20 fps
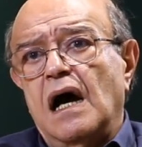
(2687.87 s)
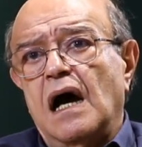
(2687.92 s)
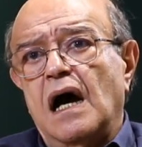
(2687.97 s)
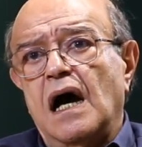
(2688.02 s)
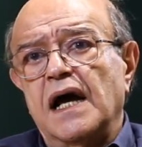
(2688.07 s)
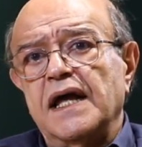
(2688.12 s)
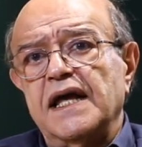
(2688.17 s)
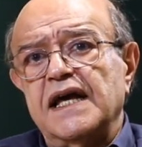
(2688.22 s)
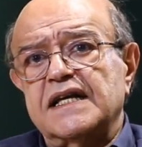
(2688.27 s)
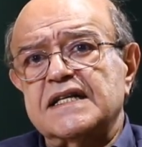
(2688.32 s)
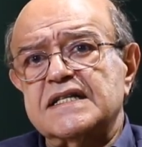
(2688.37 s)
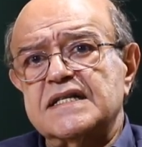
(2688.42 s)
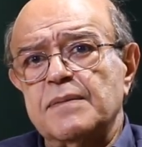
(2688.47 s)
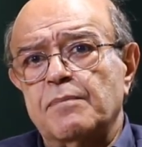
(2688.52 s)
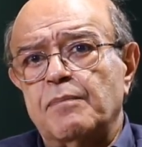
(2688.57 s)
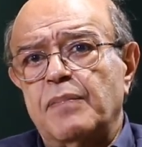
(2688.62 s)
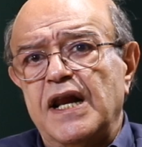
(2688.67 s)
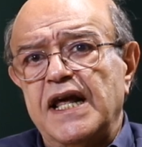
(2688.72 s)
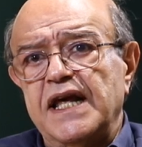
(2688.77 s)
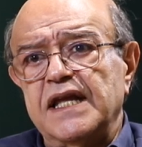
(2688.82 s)
I
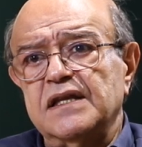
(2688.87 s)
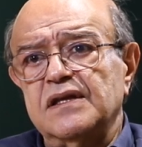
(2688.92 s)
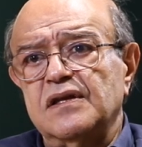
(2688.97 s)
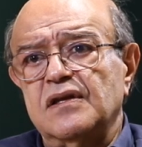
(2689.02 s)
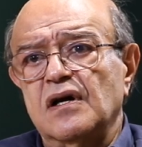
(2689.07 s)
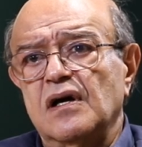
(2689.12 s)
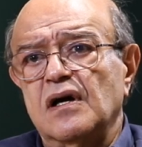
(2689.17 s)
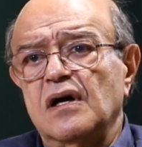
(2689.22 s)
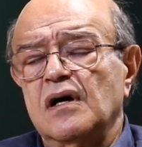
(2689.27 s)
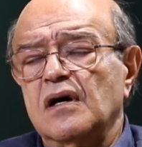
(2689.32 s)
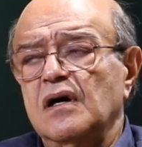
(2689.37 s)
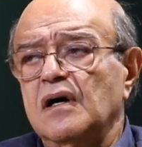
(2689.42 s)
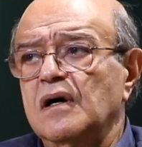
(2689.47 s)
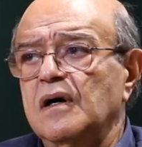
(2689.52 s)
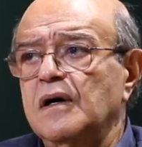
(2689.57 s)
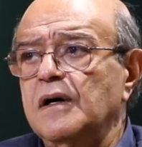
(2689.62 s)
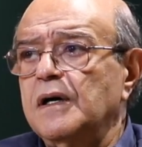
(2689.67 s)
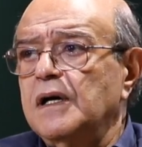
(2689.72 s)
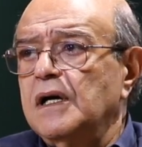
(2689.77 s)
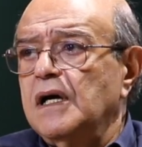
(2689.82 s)
explained
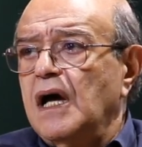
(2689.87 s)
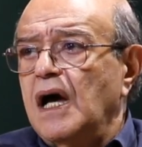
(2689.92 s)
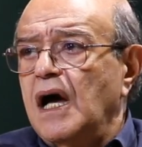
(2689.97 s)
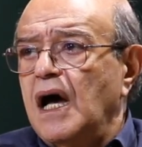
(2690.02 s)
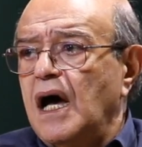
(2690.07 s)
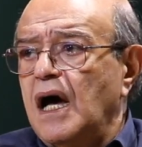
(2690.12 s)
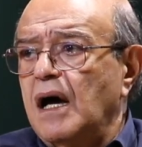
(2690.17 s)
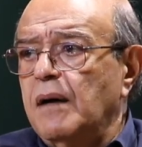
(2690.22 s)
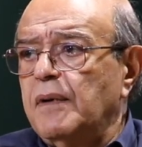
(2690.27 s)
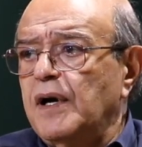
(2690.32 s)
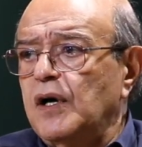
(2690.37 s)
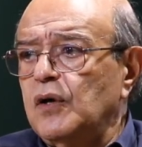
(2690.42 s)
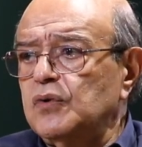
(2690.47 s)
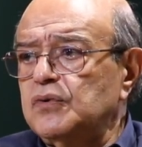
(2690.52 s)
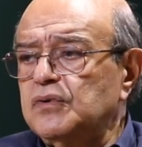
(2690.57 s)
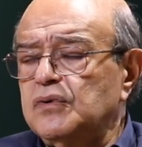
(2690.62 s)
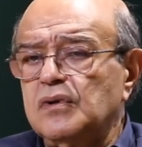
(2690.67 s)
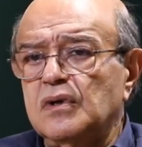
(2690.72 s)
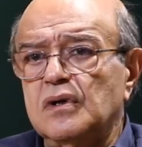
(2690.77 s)
about